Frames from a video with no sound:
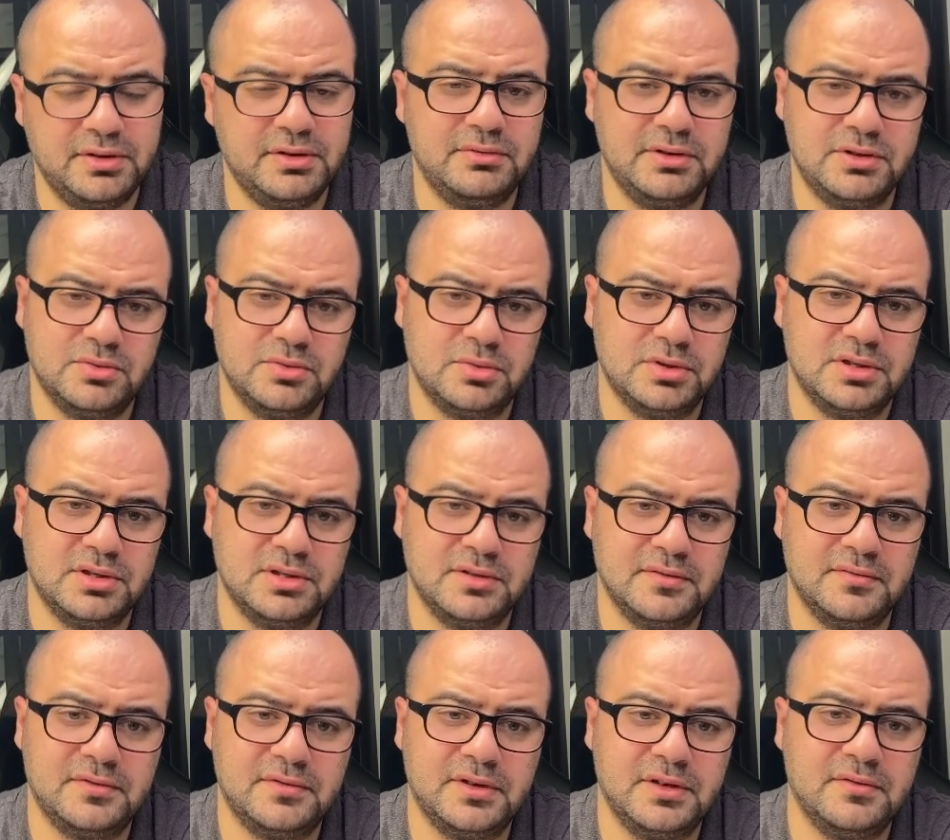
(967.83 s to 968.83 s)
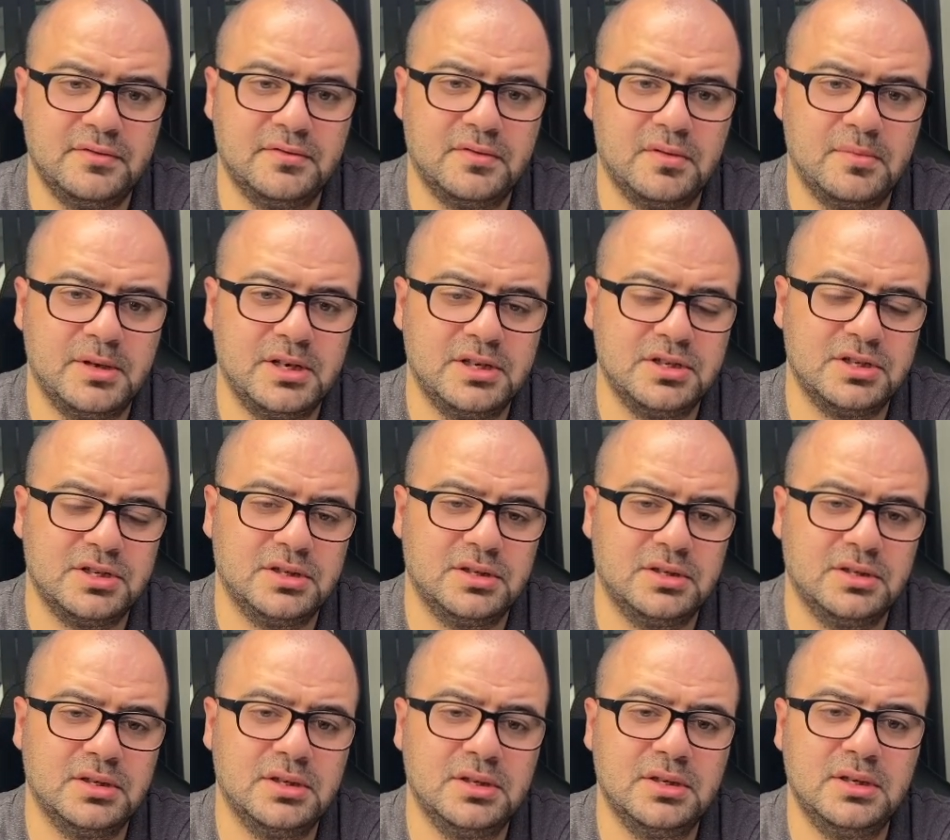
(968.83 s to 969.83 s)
resources and free information